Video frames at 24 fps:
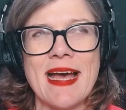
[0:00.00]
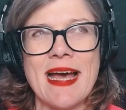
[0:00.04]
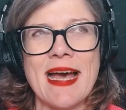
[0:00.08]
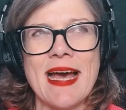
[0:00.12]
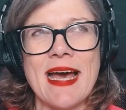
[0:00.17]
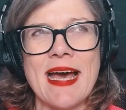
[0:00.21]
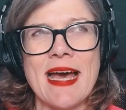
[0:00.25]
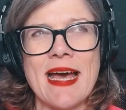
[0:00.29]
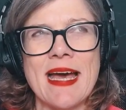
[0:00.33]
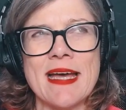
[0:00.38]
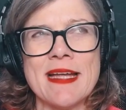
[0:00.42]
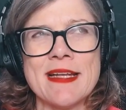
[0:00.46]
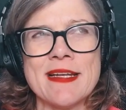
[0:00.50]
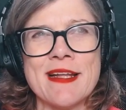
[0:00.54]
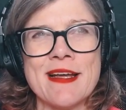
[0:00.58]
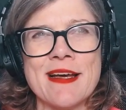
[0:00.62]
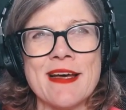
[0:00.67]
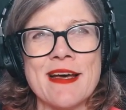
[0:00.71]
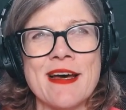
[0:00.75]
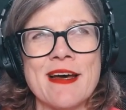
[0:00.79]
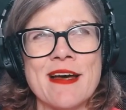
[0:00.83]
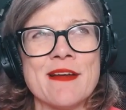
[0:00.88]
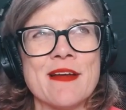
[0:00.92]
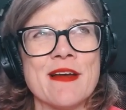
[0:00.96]
and
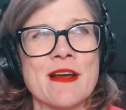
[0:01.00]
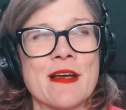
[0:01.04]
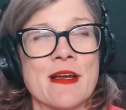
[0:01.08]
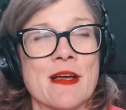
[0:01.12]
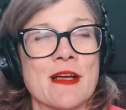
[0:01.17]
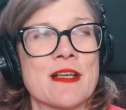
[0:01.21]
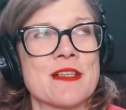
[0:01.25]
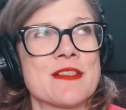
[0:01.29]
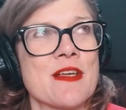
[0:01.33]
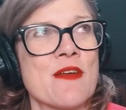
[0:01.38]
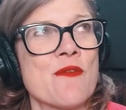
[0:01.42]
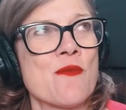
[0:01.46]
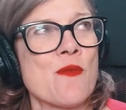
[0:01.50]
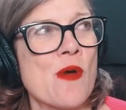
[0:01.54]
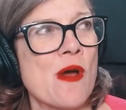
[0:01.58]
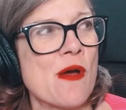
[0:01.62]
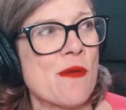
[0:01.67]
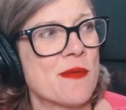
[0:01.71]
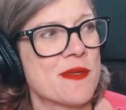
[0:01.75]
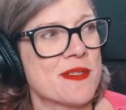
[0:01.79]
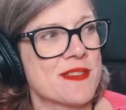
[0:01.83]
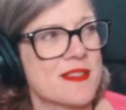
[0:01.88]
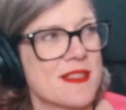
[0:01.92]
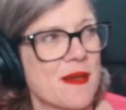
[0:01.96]
because I've worked
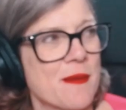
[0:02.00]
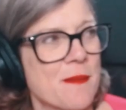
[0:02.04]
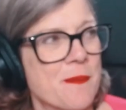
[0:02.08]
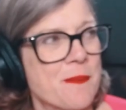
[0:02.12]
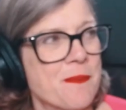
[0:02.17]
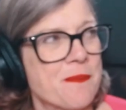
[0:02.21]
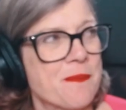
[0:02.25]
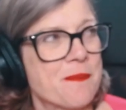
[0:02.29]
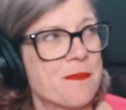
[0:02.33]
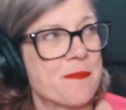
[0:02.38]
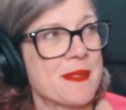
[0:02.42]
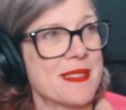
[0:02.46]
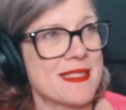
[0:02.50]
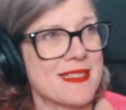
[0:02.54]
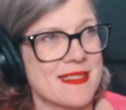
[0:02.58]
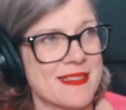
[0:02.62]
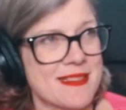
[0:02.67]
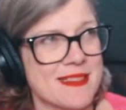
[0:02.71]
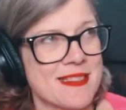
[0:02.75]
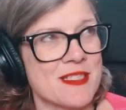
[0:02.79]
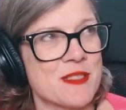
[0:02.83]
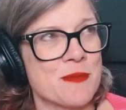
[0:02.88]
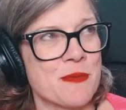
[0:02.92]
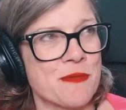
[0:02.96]
with some
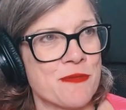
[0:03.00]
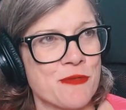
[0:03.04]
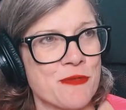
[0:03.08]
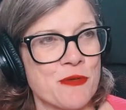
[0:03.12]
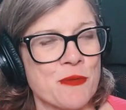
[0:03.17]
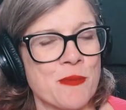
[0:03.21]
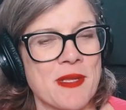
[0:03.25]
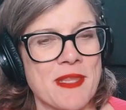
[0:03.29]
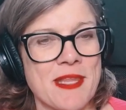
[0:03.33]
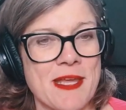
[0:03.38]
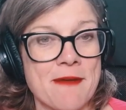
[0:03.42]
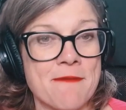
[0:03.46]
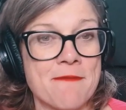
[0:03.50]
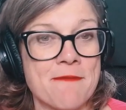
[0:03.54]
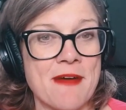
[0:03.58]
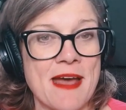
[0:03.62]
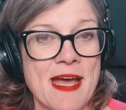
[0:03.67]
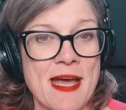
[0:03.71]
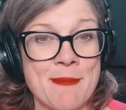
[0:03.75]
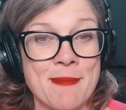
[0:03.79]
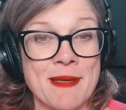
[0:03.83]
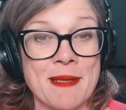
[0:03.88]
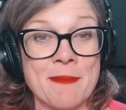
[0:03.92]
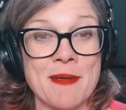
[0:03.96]
businesses before where they're
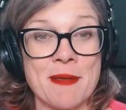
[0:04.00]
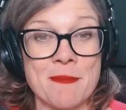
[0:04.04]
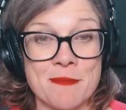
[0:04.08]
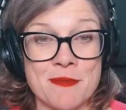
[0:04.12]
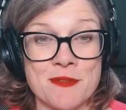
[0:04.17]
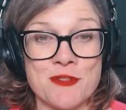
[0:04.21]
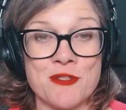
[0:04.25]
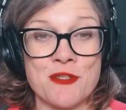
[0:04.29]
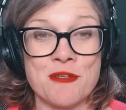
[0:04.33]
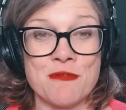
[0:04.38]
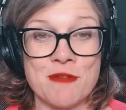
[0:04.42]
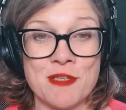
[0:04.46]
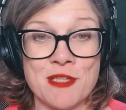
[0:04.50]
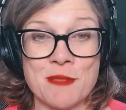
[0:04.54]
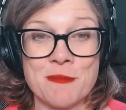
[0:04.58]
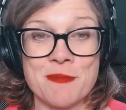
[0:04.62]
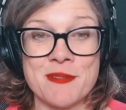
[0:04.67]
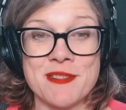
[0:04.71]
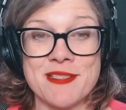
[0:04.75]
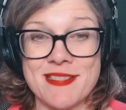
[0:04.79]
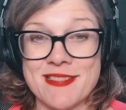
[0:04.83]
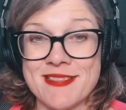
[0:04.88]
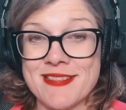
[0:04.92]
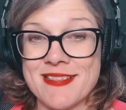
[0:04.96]
family members who run the
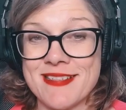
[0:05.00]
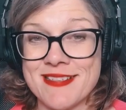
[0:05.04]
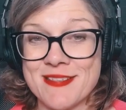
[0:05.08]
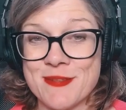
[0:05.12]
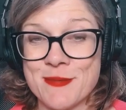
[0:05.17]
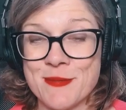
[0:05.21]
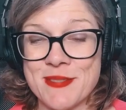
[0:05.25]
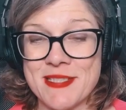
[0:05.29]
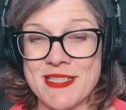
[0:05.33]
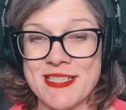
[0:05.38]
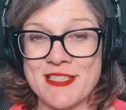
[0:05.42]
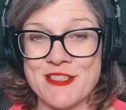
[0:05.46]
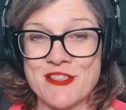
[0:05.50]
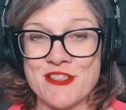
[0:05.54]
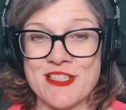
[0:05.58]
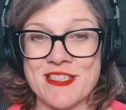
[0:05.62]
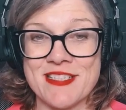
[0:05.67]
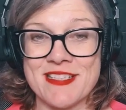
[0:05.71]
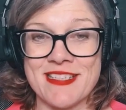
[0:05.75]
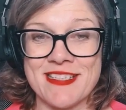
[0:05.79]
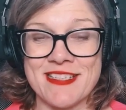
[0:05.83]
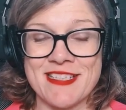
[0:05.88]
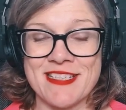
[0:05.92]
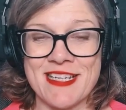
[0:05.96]
business, and it's always an
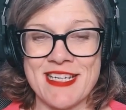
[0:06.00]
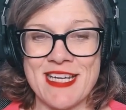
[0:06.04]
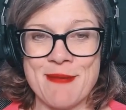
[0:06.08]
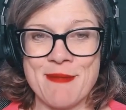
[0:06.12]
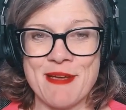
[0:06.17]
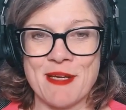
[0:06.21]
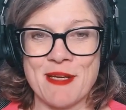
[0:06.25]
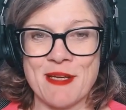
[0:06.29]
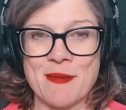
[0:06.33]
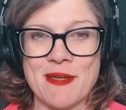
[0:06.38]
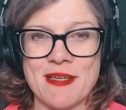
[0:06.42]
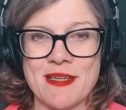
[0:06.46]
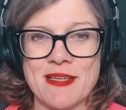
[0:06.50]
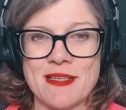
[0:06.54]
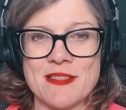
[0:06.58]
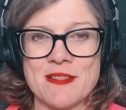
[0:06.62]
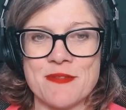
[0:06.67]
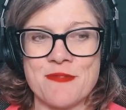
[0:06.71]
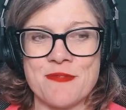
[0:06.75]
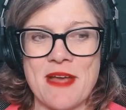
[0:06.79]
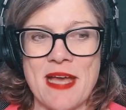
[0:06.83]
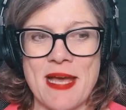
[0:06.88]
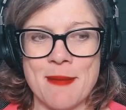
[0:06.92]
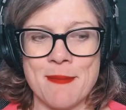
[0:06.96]
interesting dynamic when it's
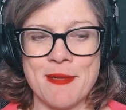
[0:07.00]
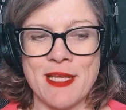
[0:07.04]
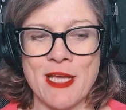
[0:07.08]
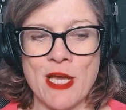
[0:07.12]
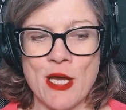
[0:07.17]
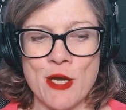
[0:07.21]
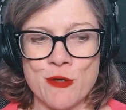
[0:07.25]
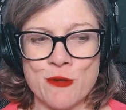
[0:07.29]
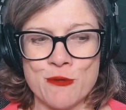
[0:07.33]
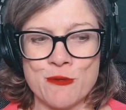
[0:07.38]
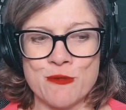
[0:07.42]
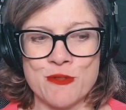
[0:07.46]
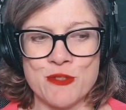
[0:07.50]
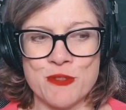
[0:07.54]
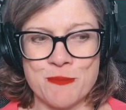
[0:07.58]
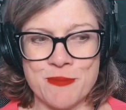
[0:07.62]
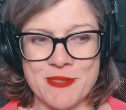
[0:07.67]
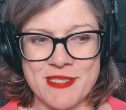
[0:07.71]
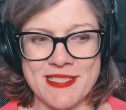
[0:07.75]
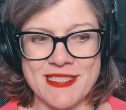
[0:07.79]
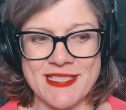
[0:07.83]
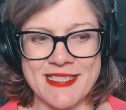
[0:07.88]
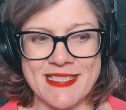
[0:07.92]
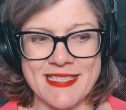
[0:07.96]
family owned
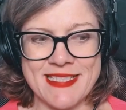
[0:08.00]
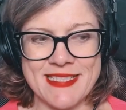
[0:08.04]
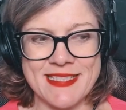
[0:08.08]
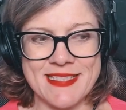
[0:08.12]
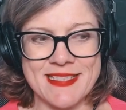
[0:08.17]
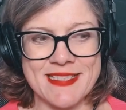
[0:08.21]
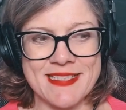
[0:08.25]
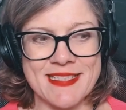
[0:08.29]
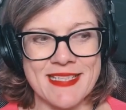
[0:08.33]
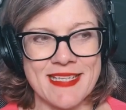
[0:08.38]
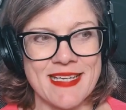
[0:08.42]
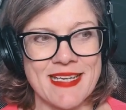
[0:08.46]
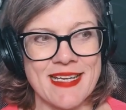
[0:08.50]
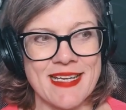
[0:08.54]
businesses